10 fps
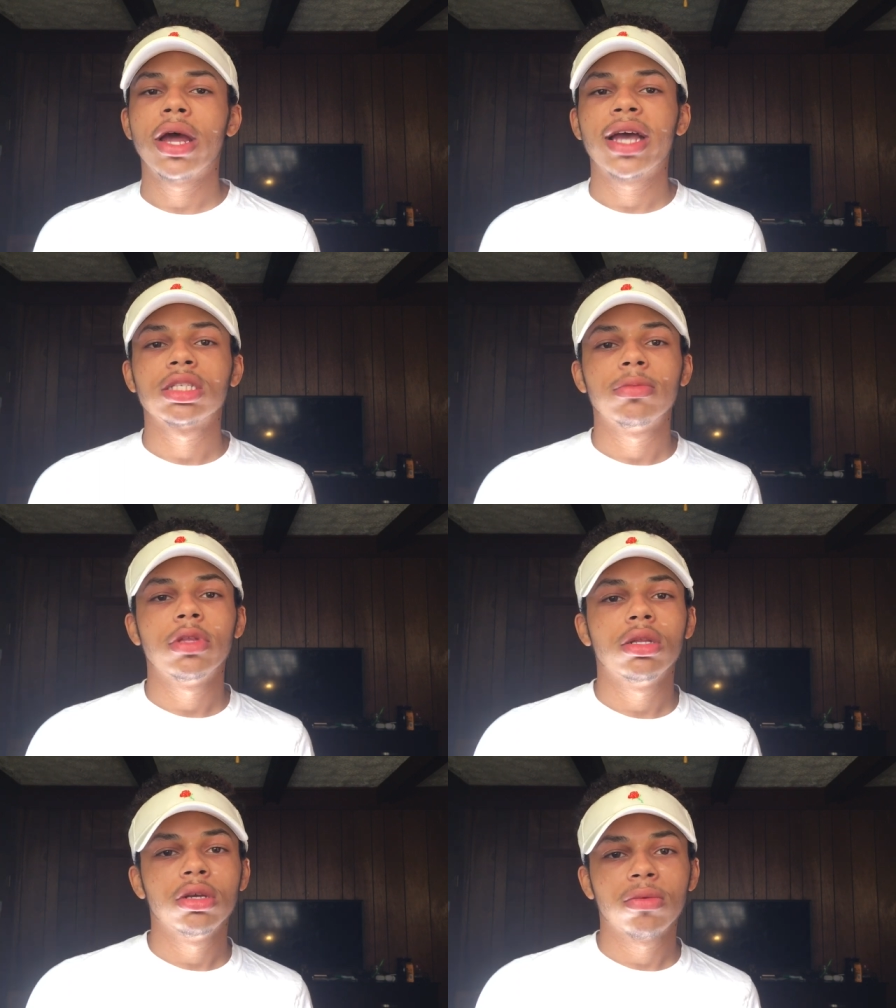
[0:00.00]
Ask them if
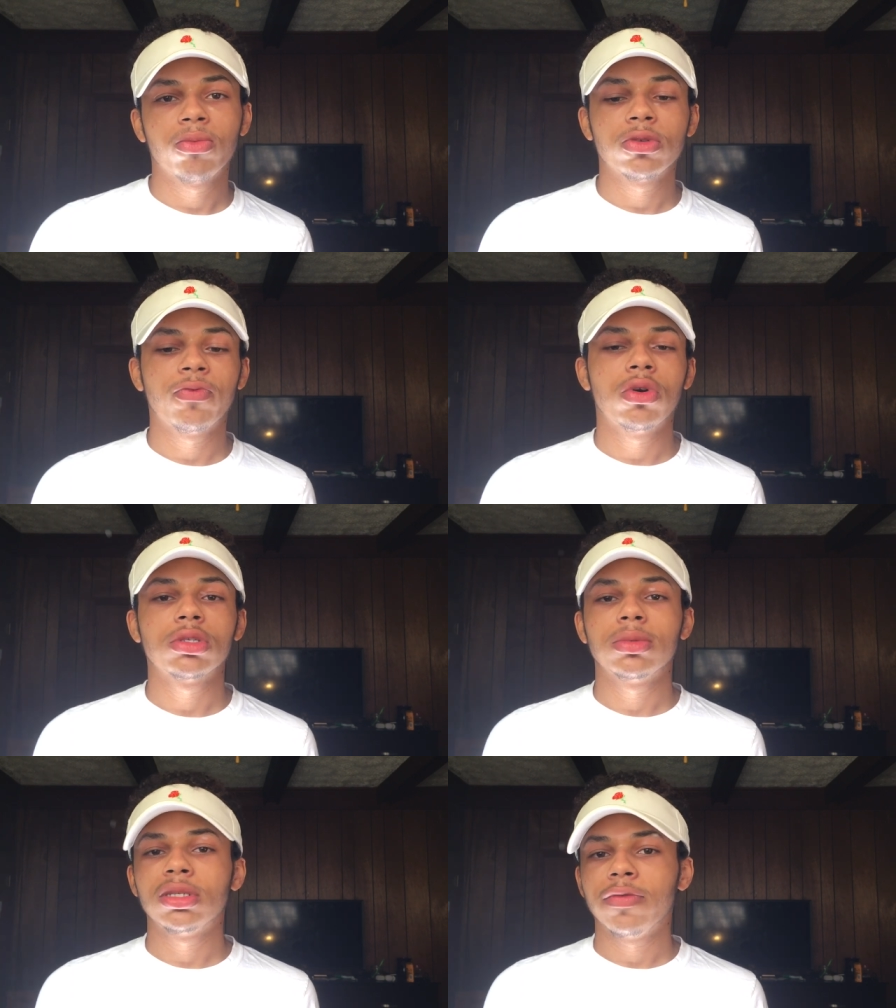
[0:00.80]
they're looking for a
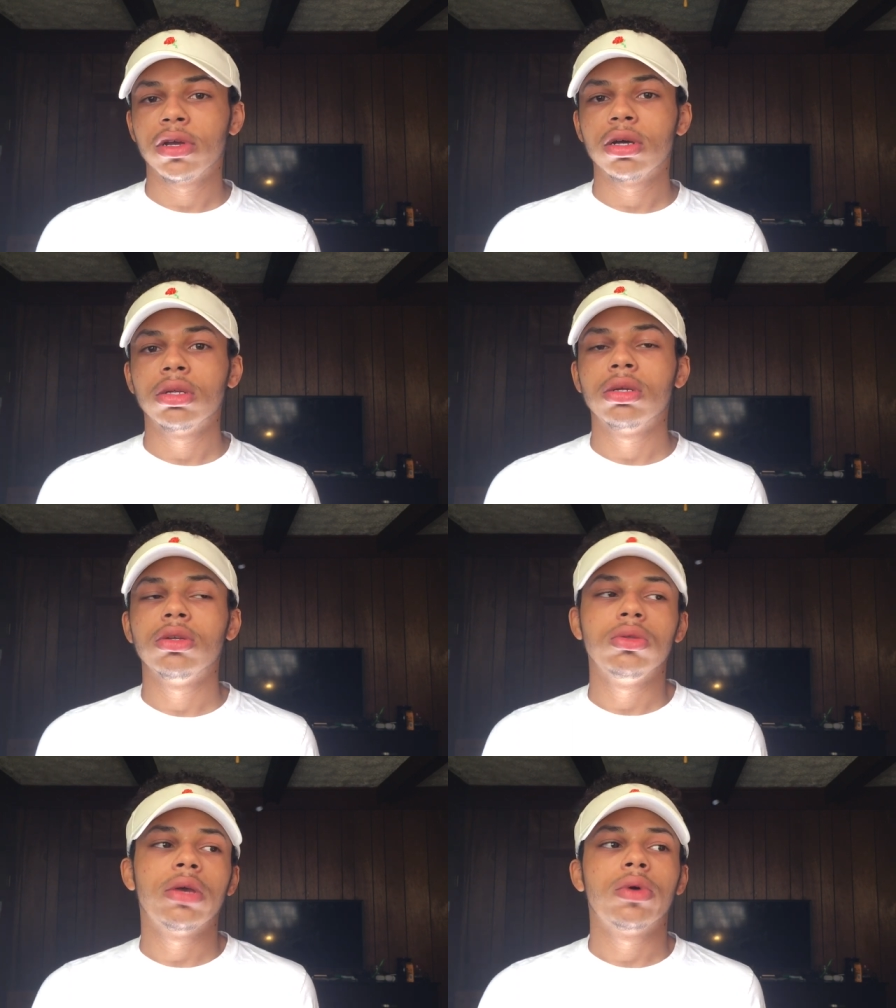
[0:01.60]
specific color,
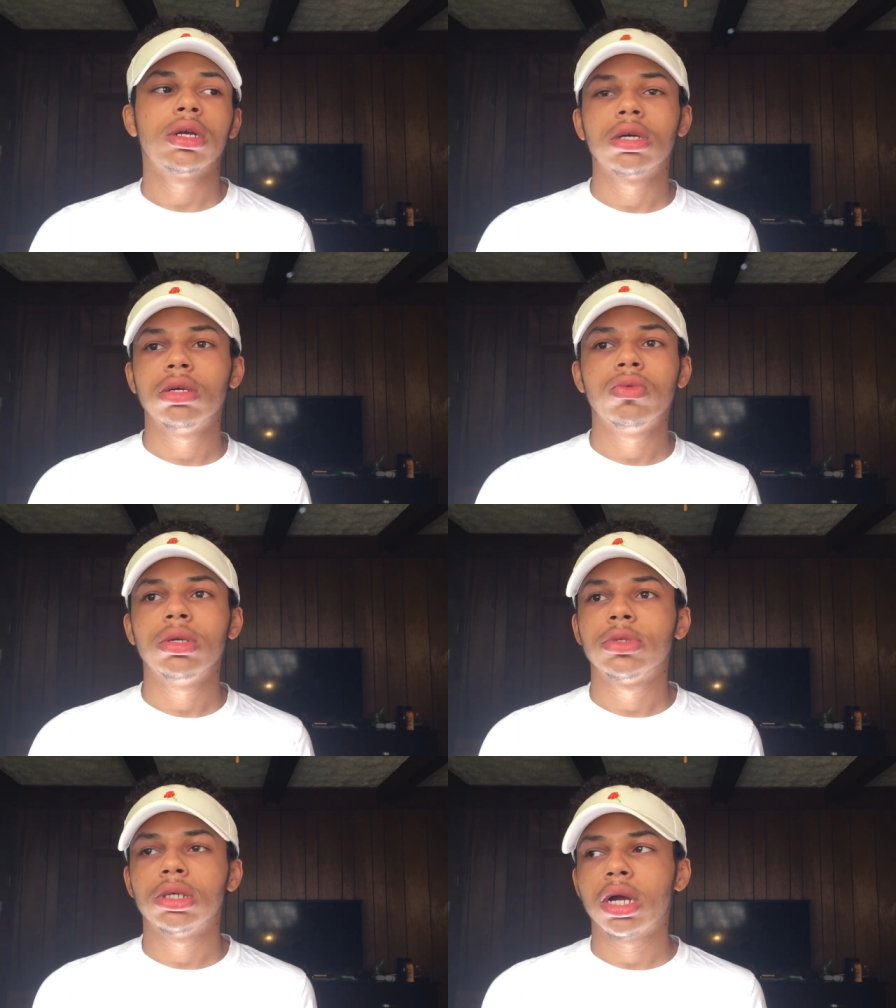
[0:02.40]
do they want cut
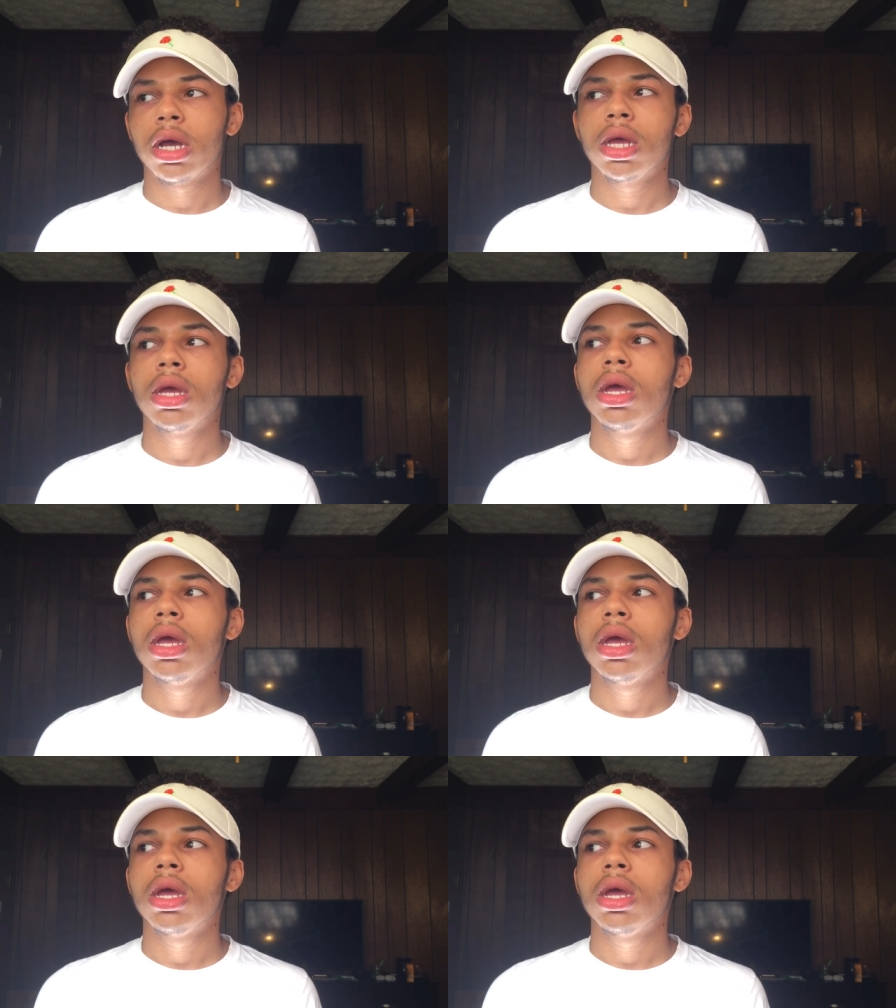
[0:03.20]
rips or not,